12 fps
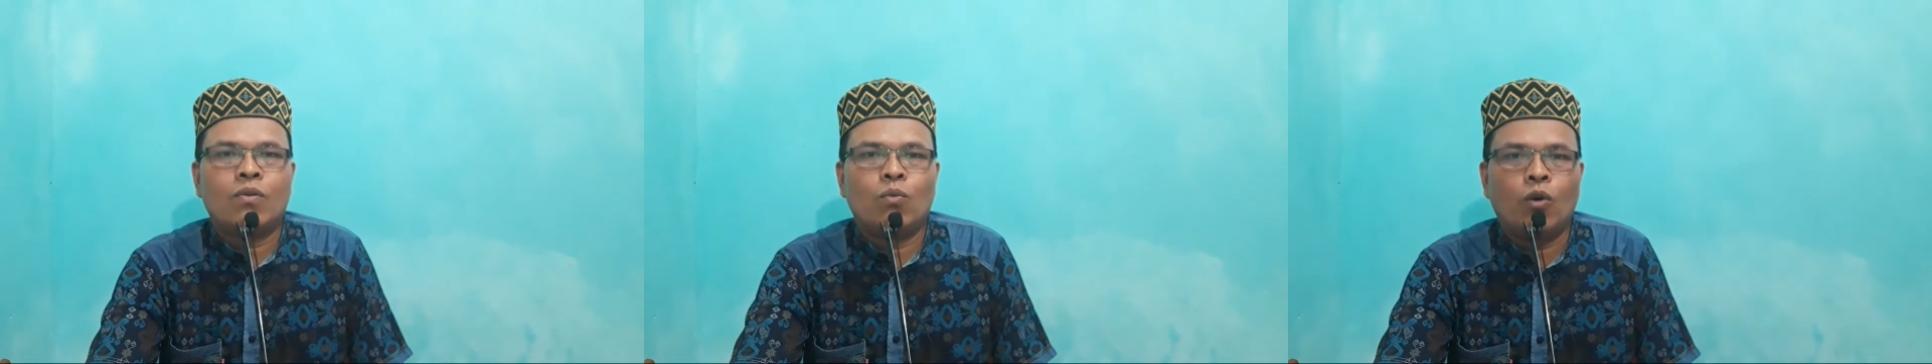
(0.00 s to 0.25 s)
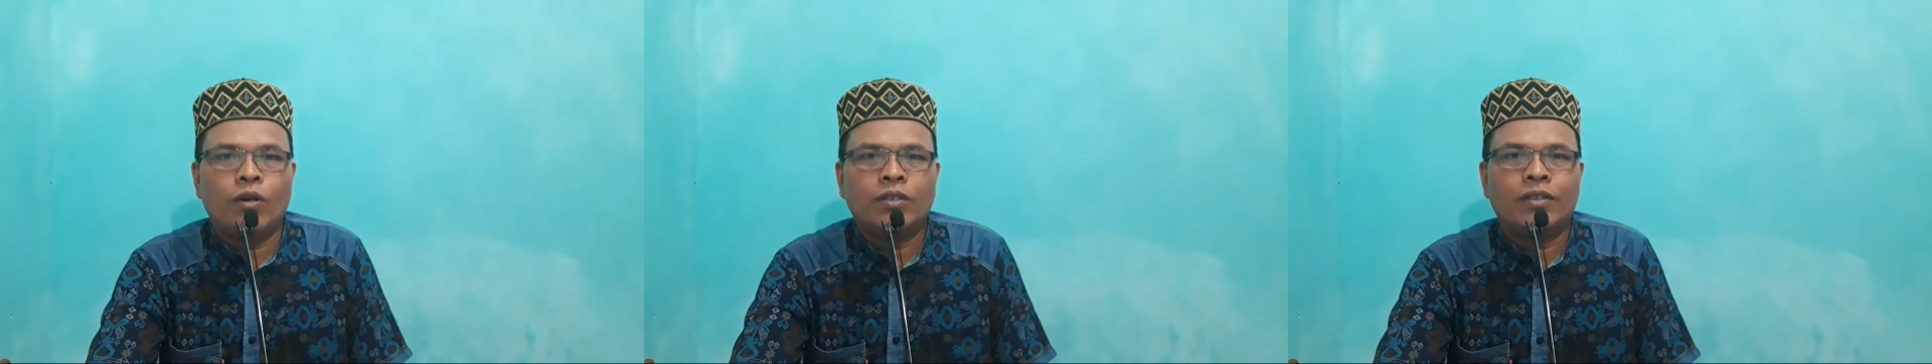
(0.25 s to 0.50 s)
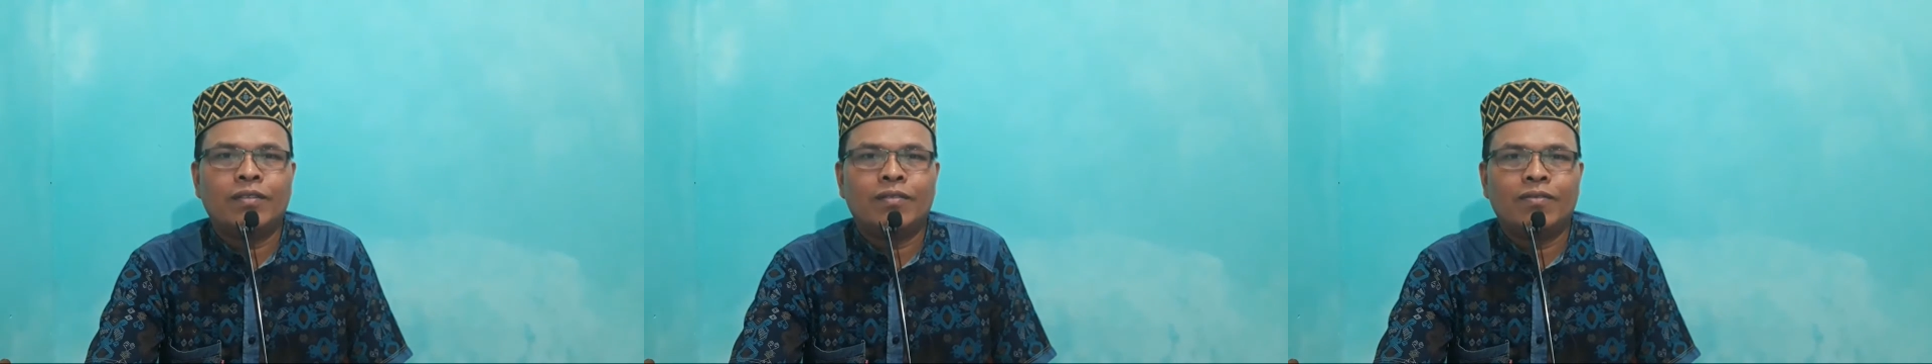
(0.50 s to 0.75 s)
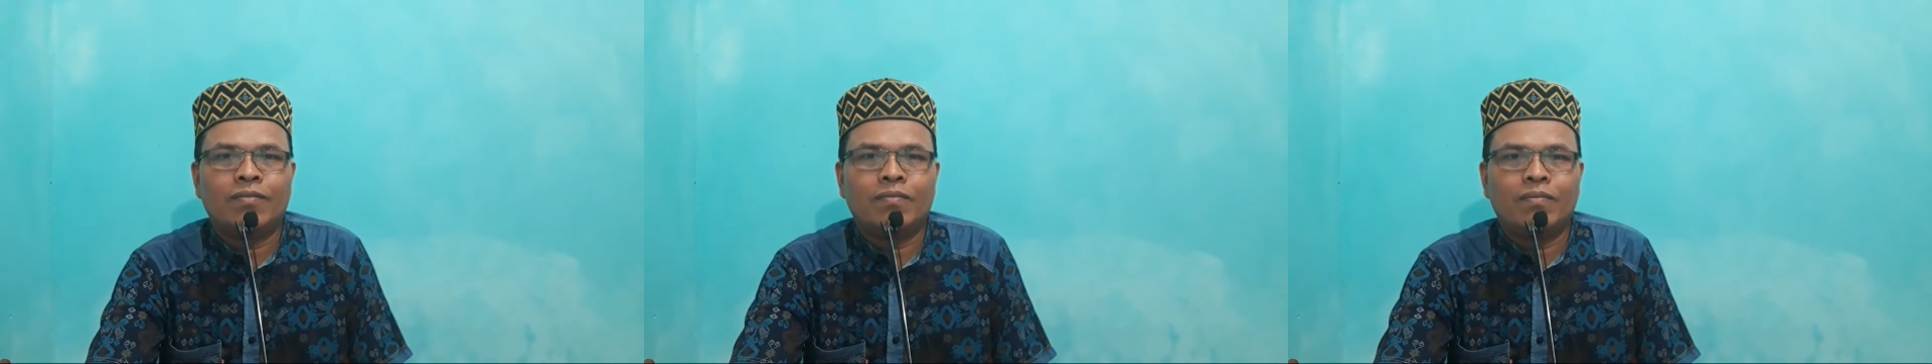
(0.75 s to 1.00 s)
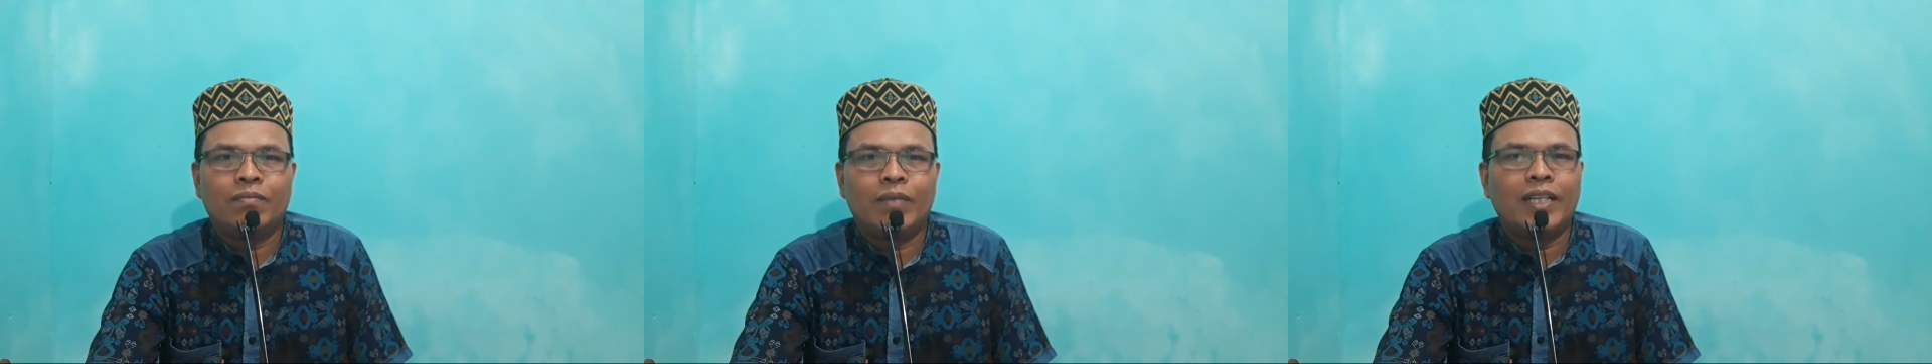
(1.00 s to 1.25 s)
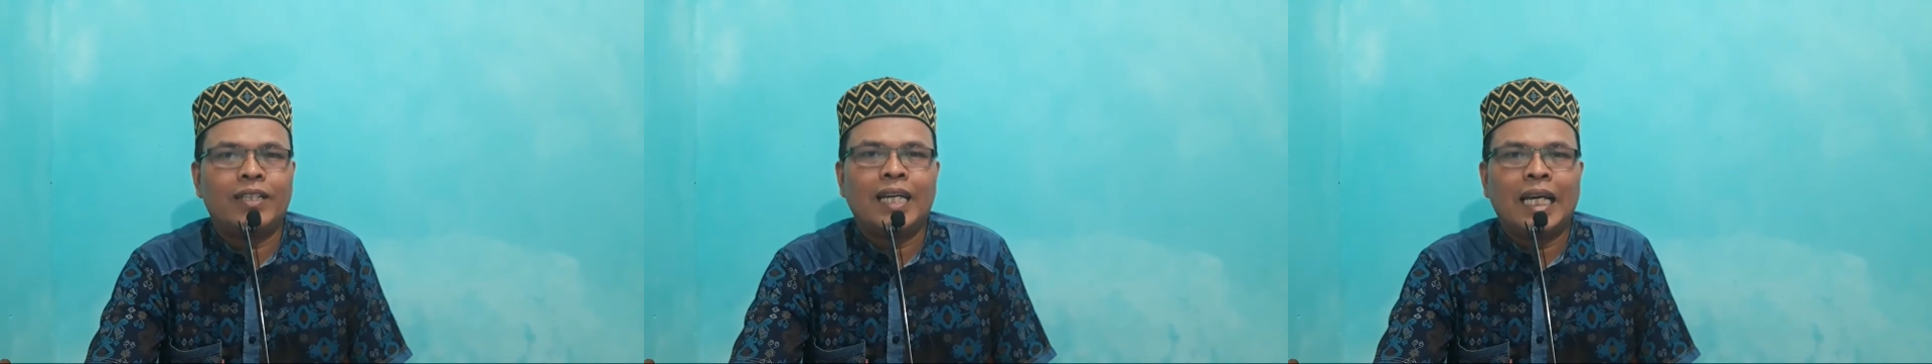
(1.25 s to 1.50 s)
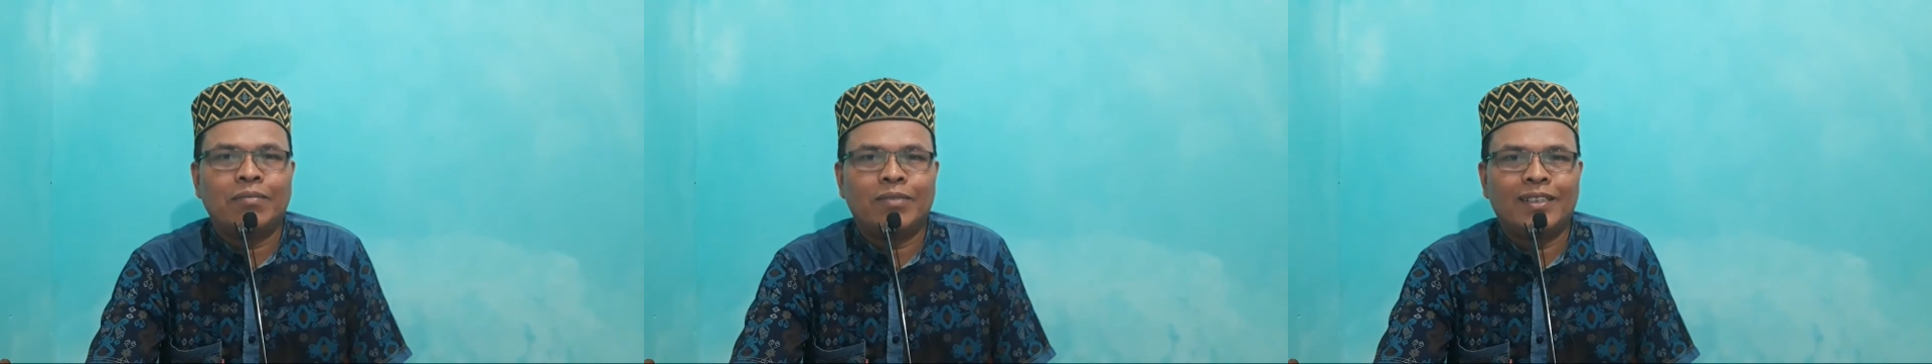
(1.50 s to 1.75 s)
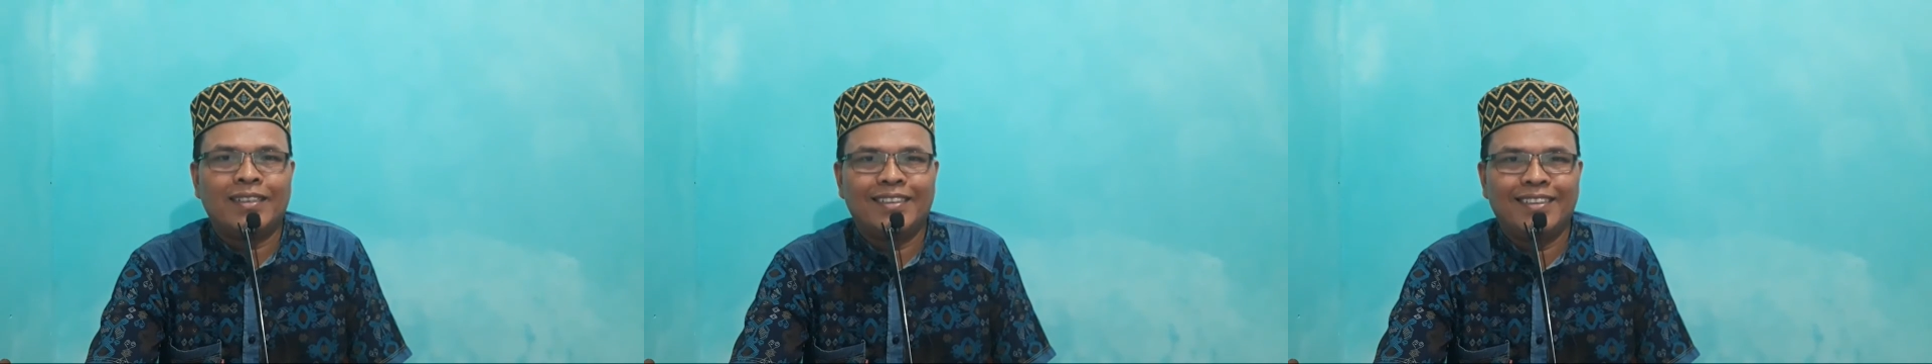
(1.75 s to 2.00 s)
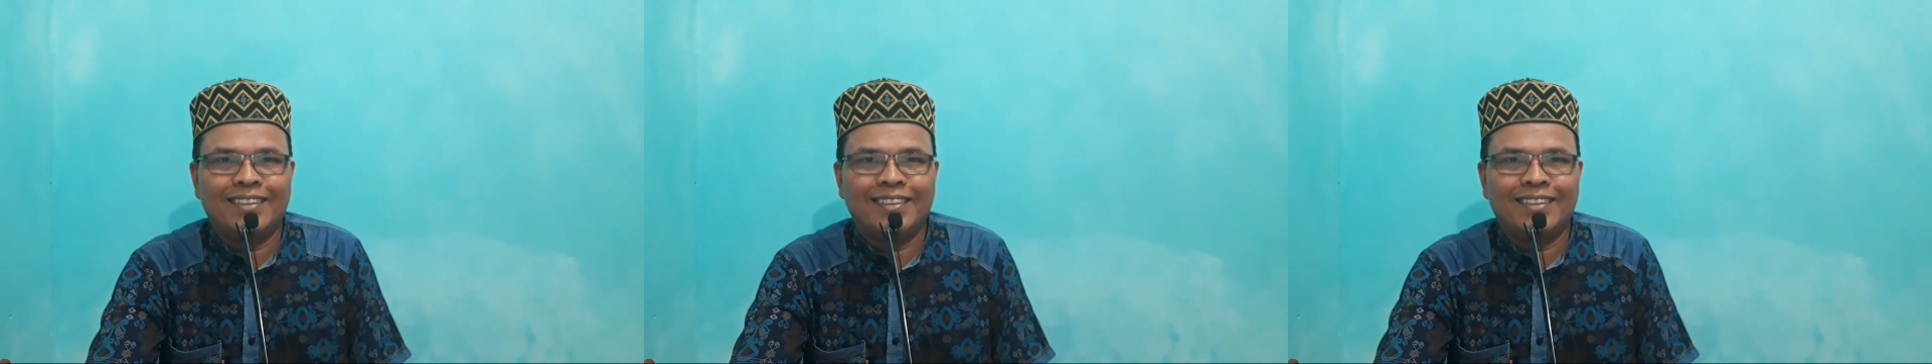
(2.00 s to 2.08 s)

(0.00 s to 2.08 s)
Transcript: watch many times.